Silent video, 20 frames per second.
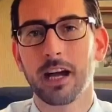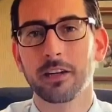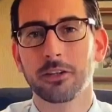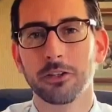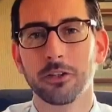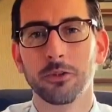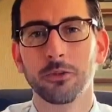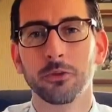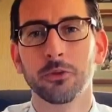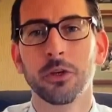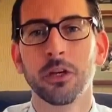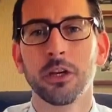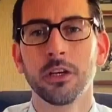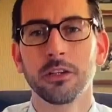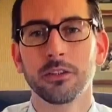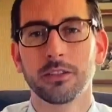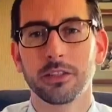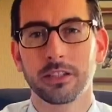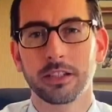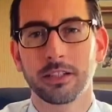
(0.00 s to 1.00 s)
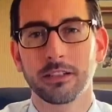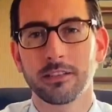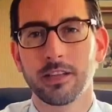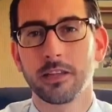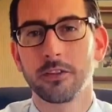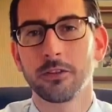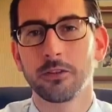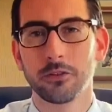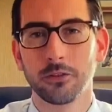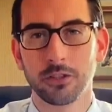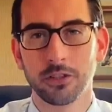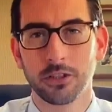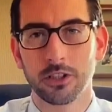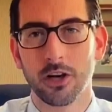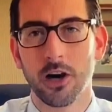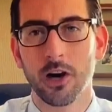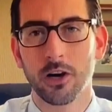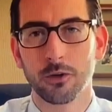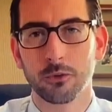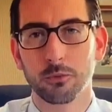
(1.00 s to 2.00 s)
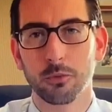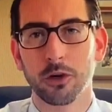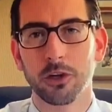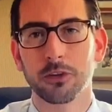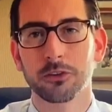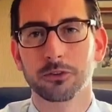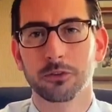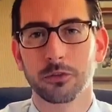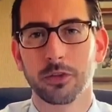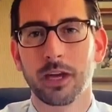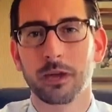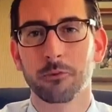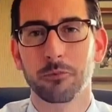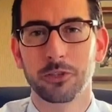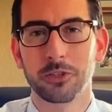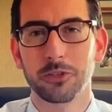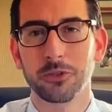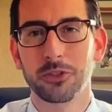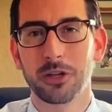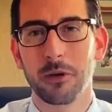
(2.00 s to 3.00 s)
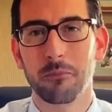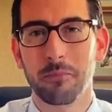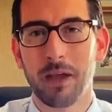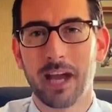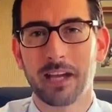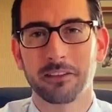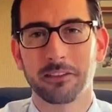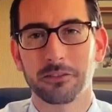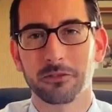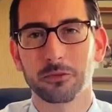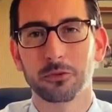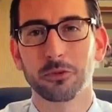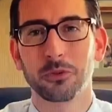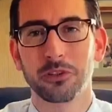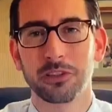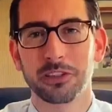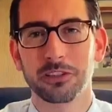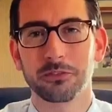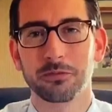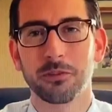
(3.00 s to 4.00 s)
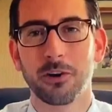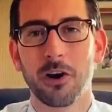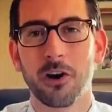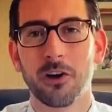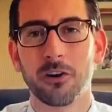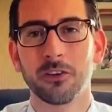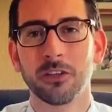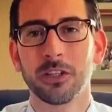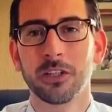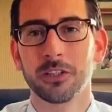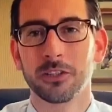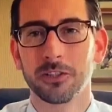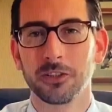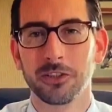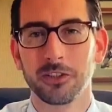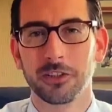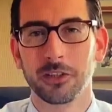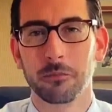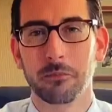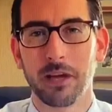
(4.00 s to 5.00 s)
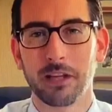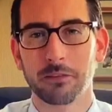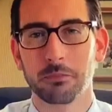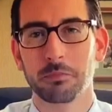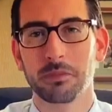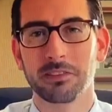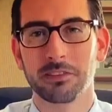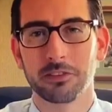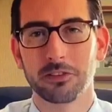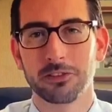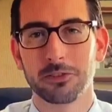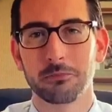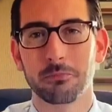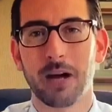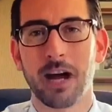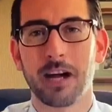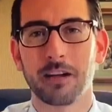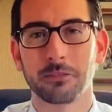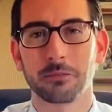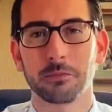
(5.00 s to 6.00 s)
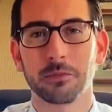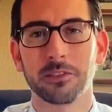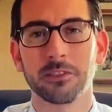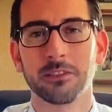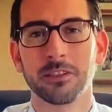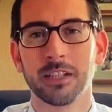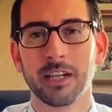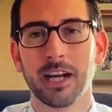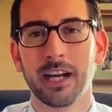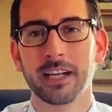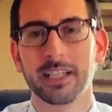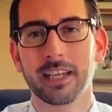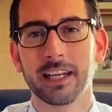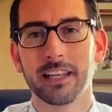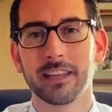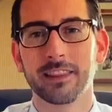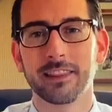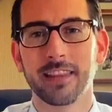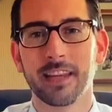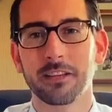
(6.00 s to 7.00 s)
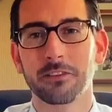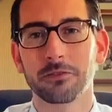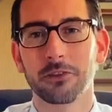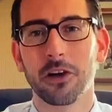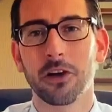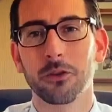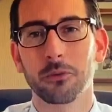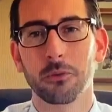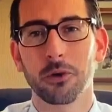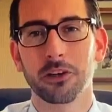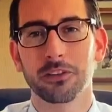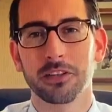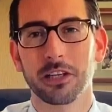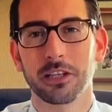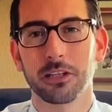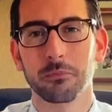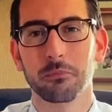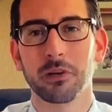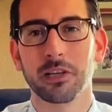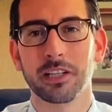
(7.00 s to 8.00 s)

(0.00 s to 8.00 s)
you to continue your hard work so that when you come back to school this fall, you're in the best position possible. Again, thanks for all the work that you're putting